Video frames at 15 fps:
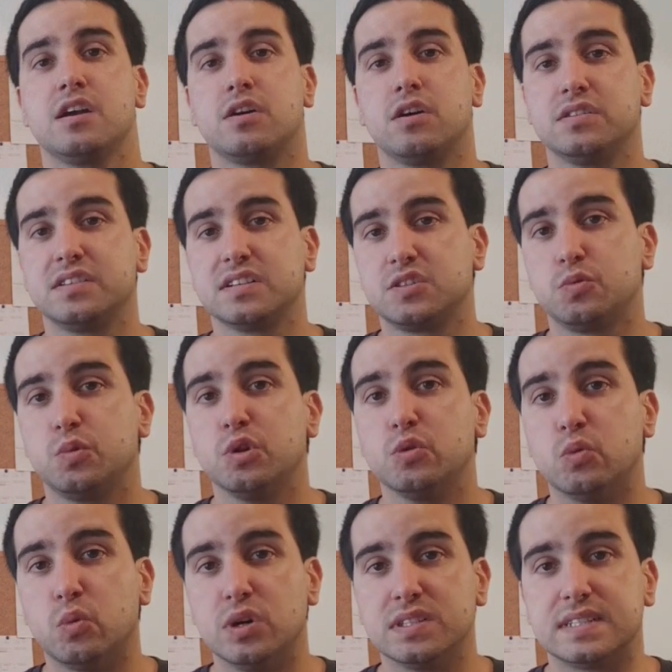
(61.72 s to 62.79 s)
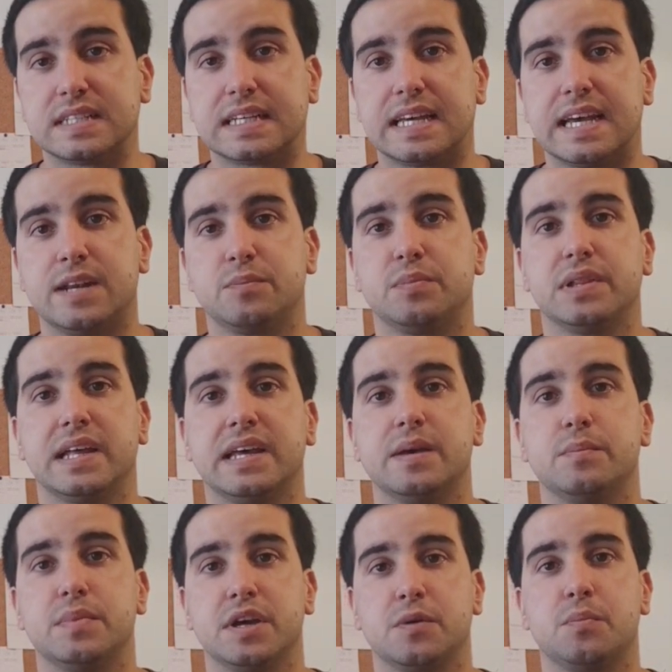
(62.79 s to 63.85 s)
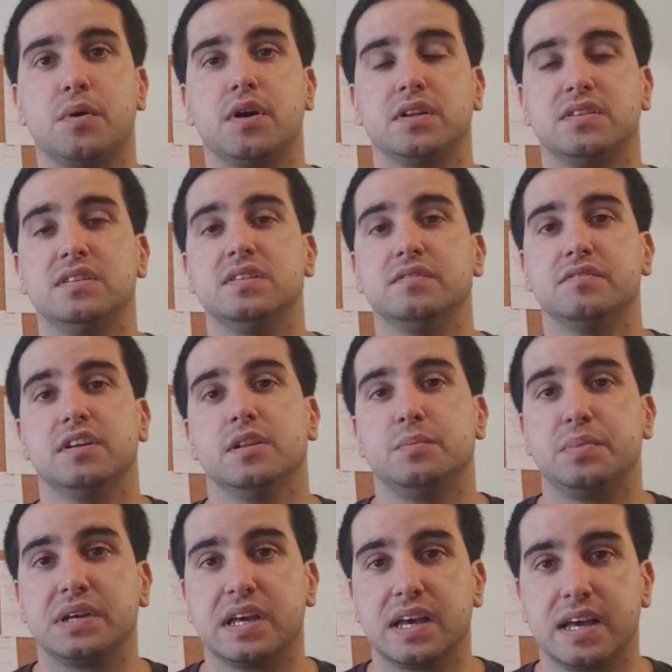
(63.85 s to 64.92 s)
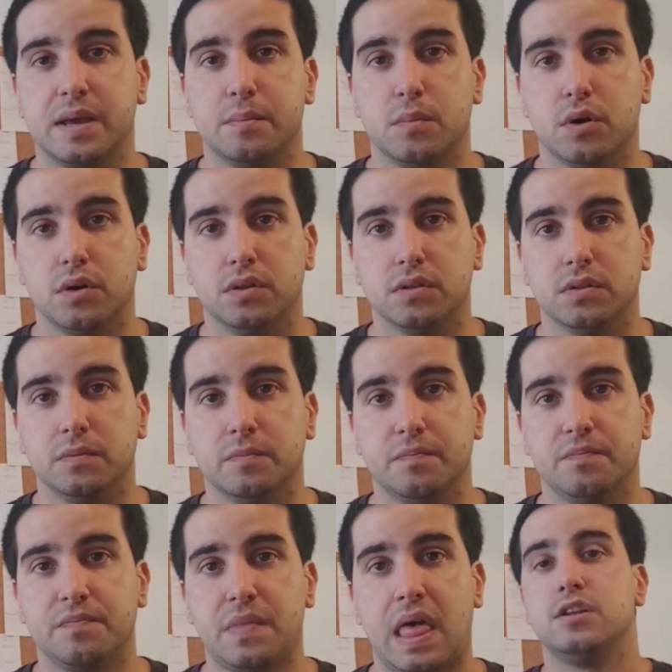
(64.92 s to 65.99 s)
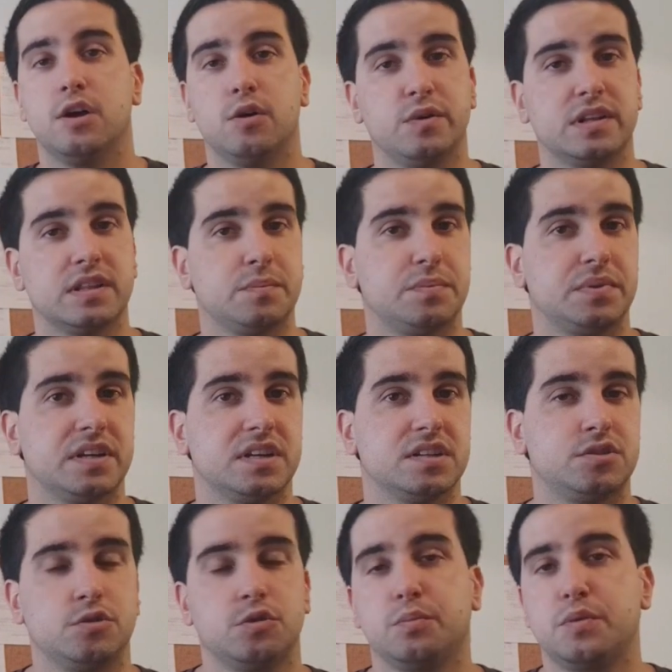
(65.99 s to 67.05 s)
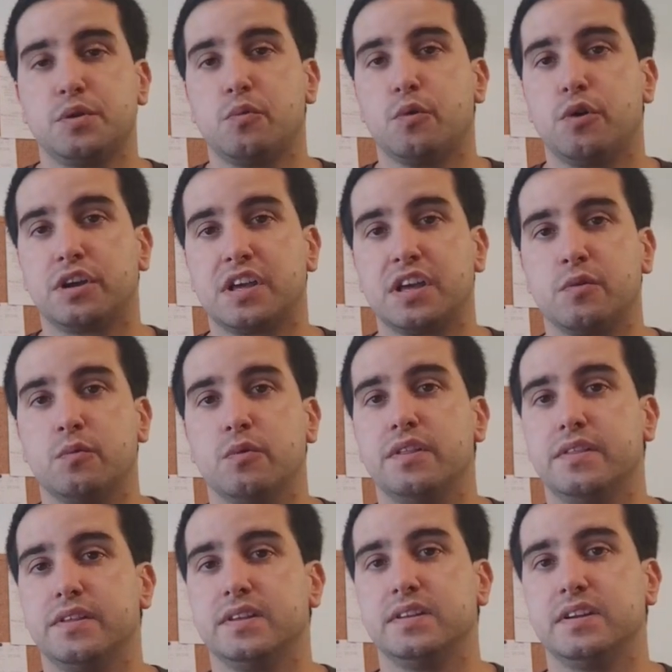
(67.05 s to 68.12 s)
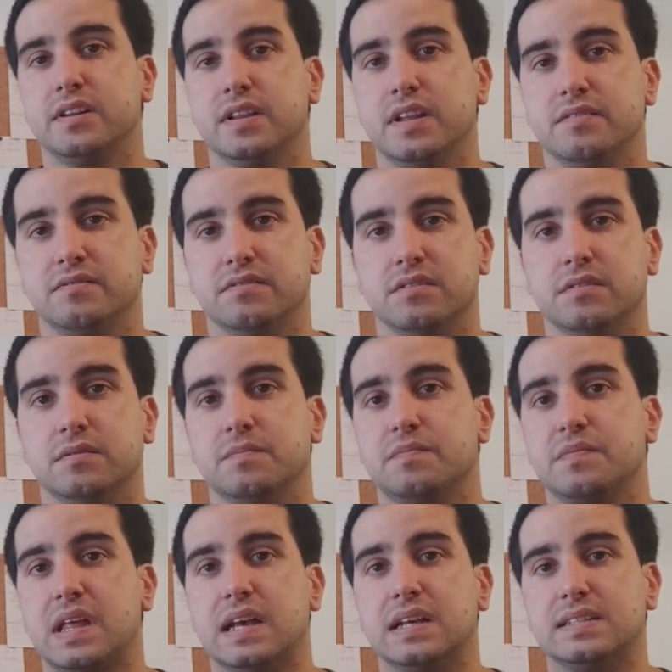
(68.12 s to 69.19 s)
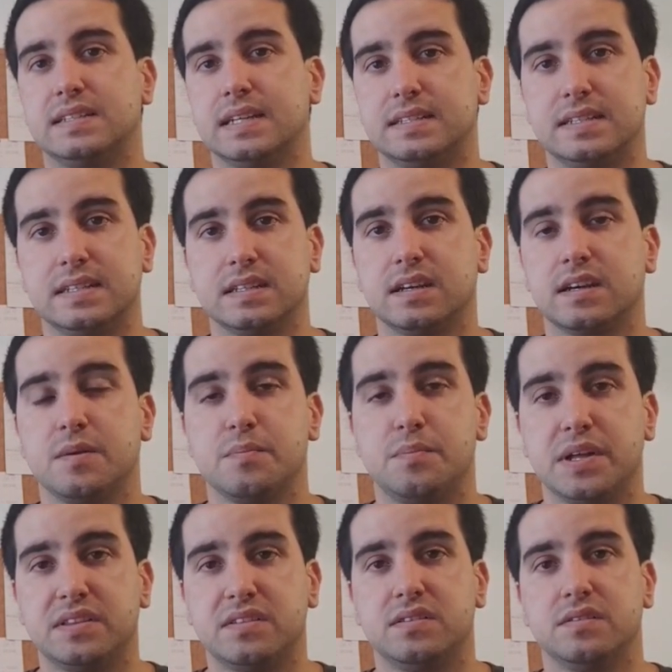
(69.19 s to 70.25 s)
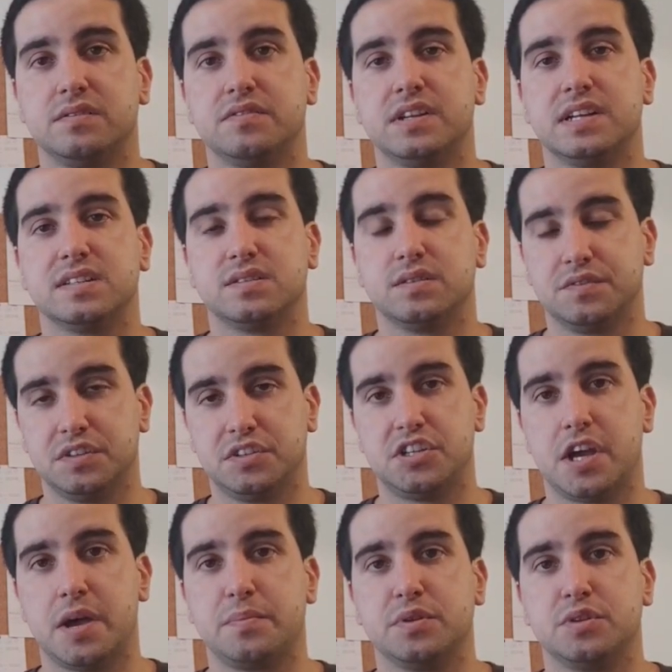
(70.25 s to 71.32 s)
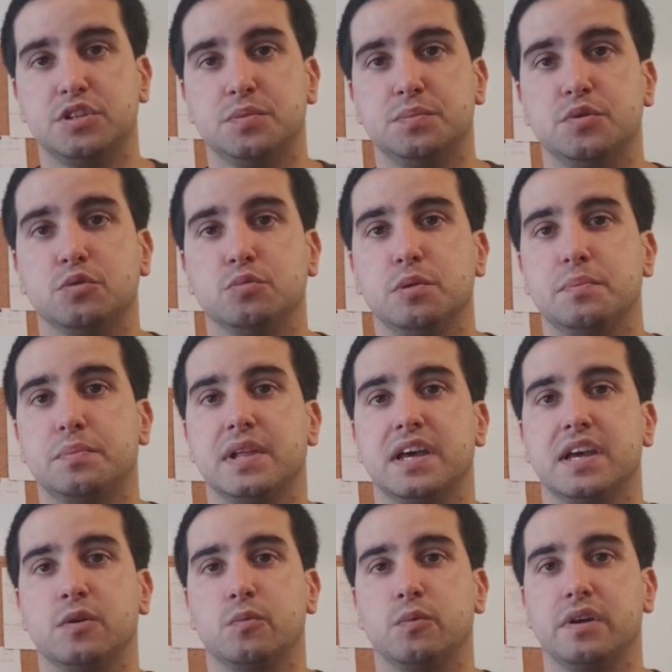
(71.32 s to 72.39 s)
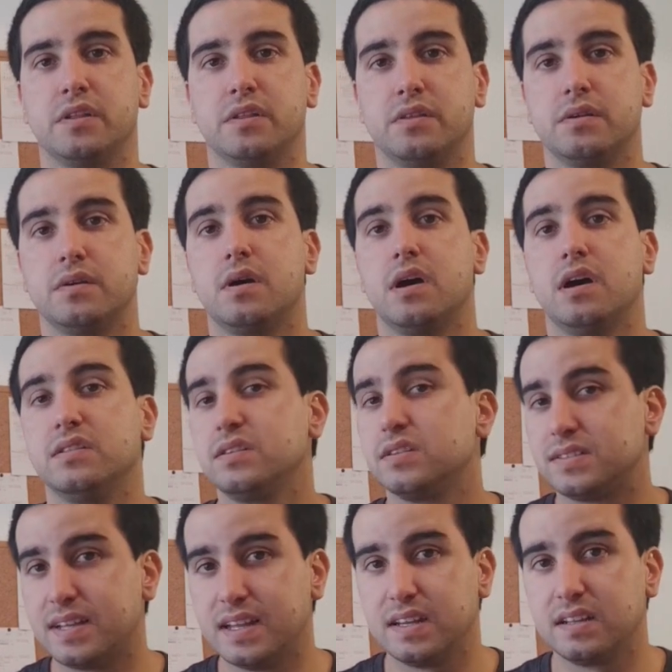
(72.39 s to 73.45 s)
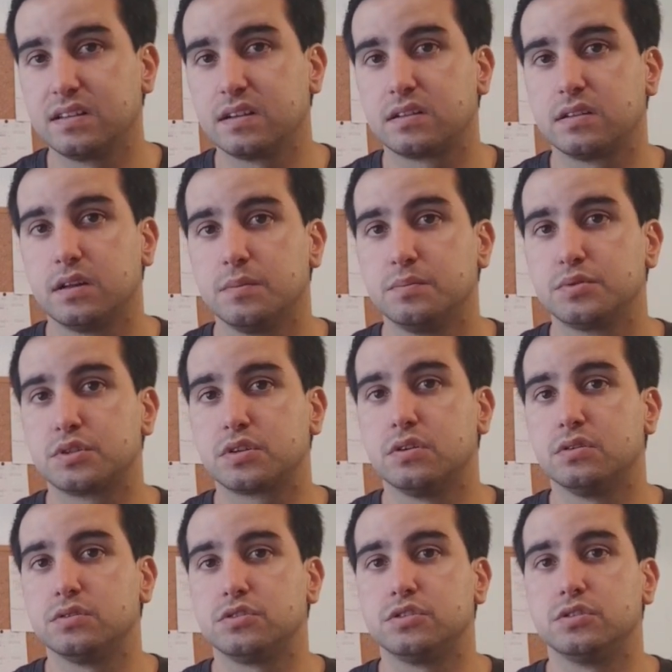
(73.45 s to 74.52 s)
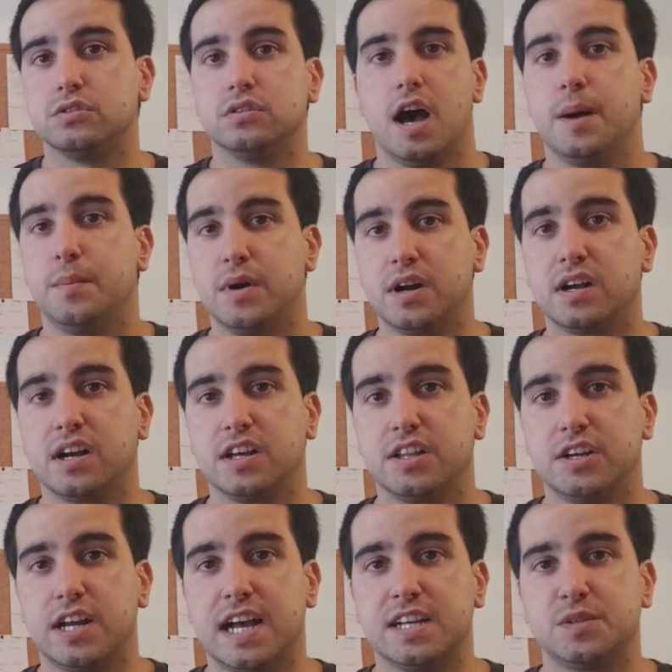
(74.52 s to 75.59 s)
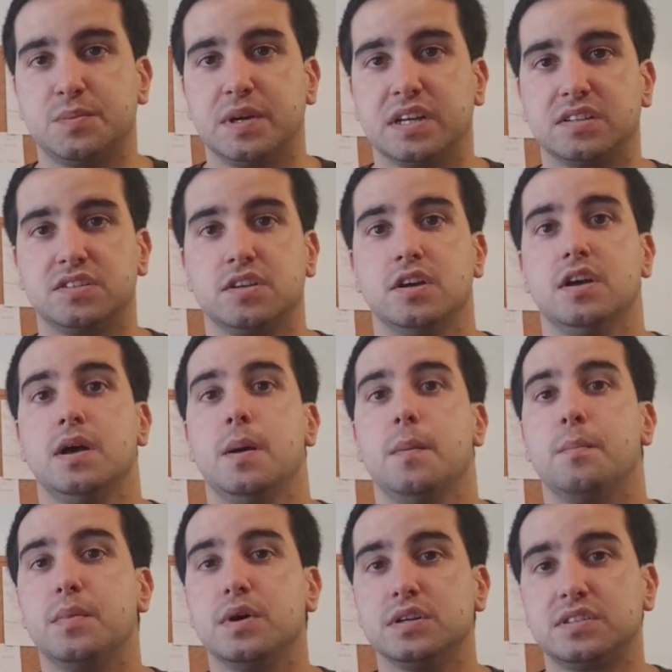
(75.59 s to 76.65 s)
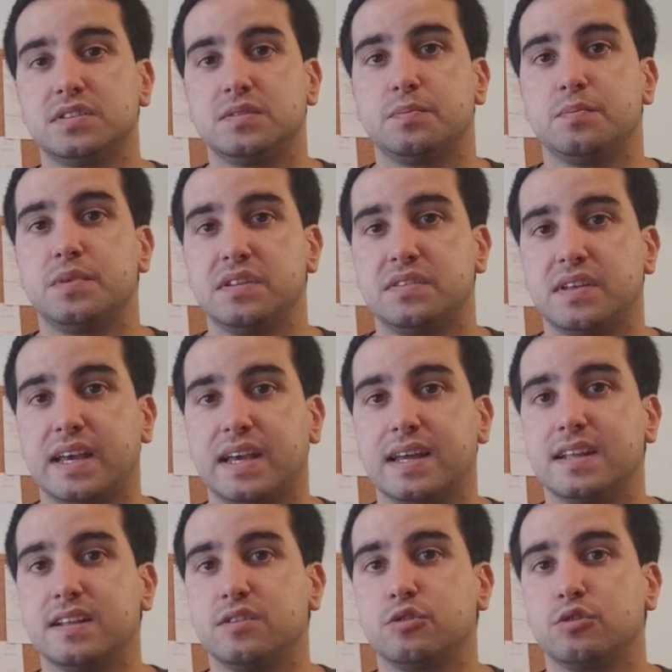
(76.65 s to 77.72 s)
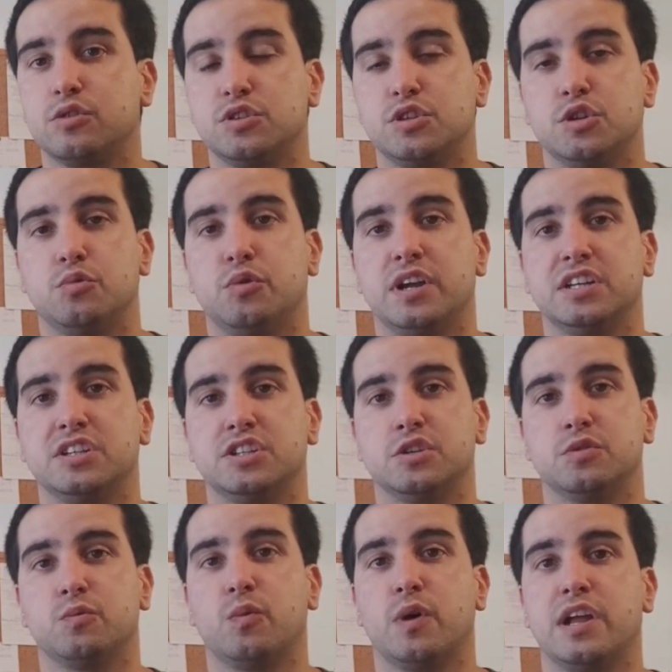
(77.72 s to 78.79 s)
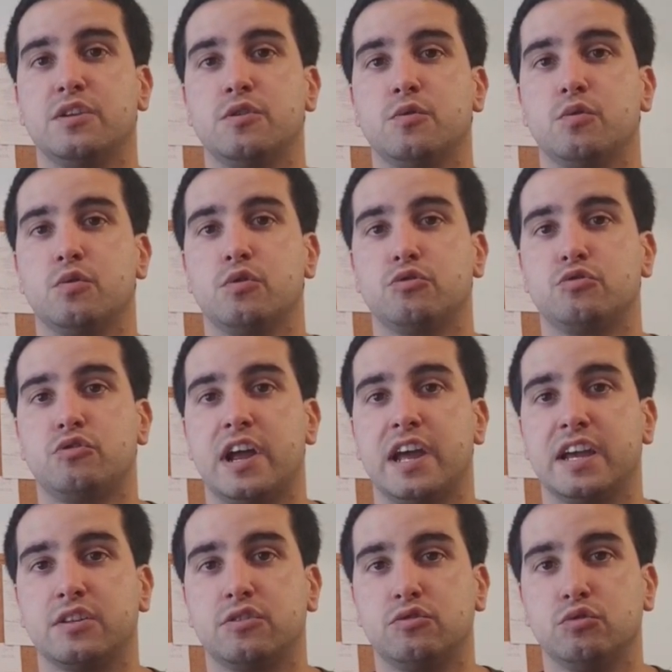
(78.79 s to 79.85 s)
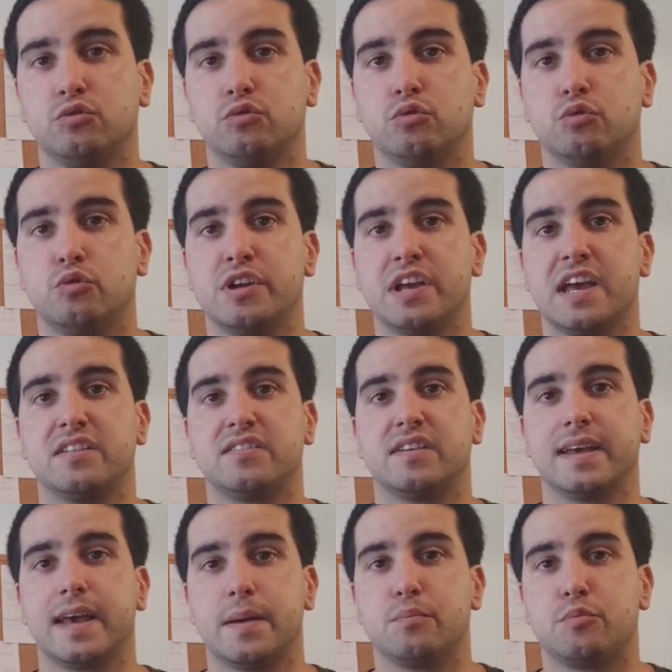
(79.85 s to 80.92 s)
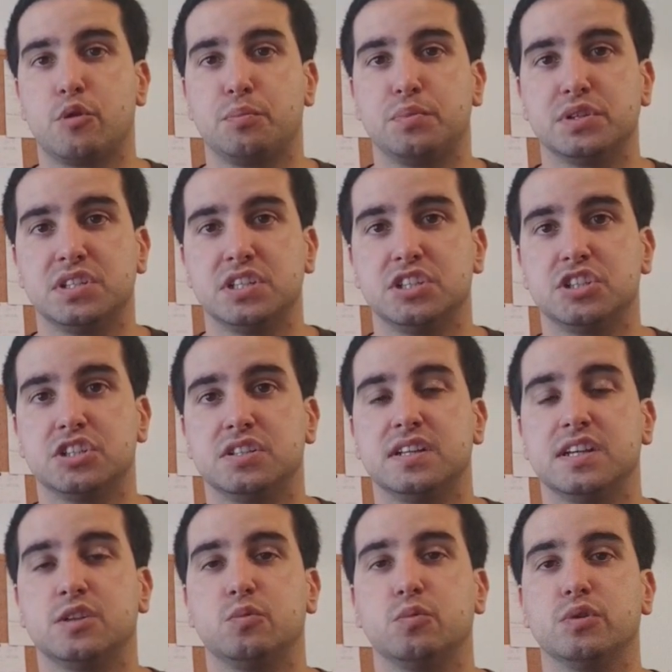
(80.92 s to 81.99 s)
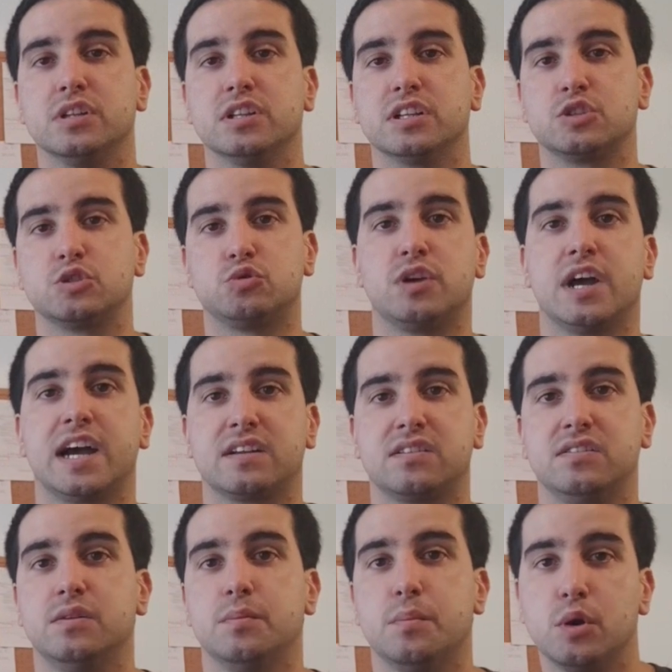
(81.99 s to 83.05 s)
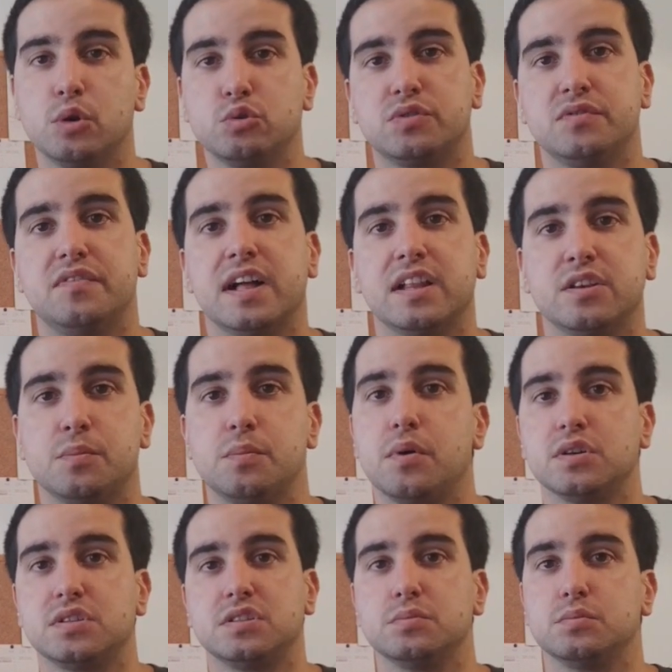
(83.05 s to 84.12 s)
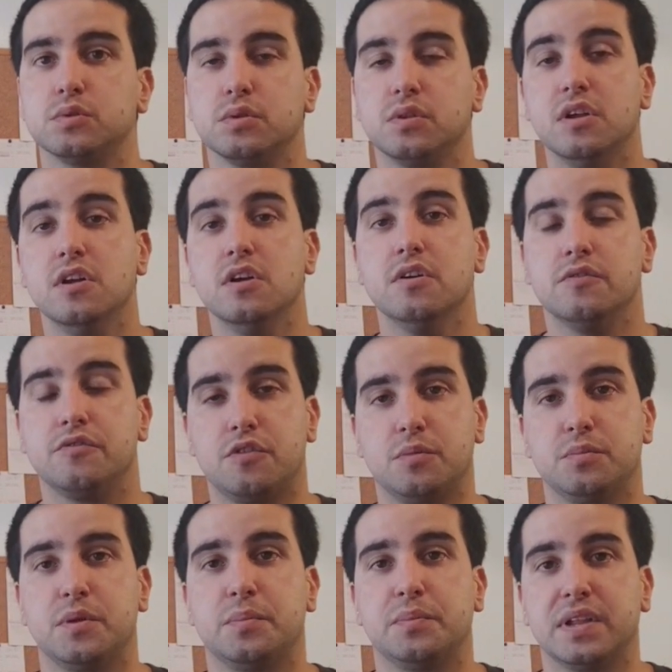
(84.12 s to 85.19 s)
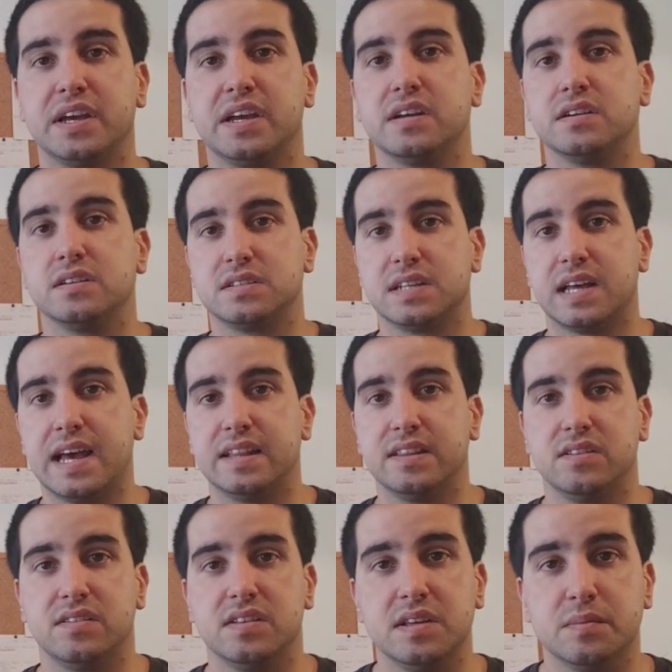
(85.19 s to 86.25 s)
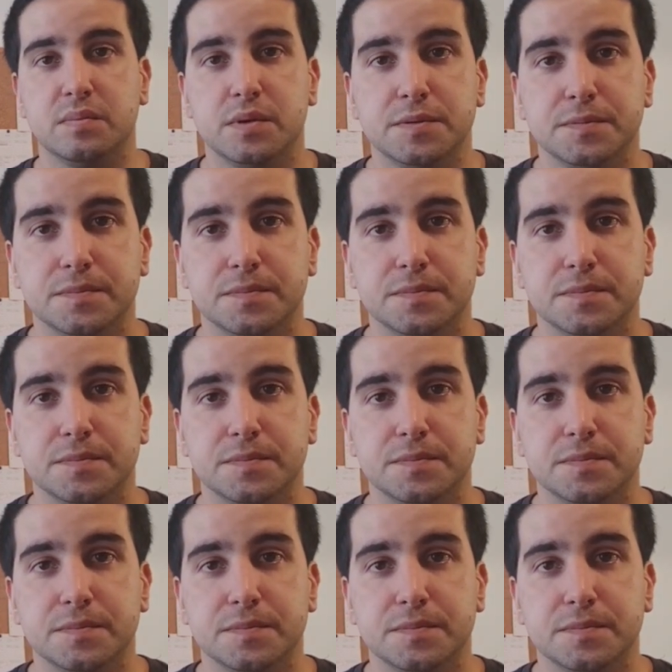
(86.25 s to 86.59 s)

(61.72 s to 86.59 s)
context will once again play a big part in developing a game model. Knowing the players you'll be working with and their level, assessing the competitiveness of the championship you'll be playing with, understanding the club's culture, among other aspects, must be taken into consideration when you're trying to create a game proposition that will extract the most value possible from the players and the team.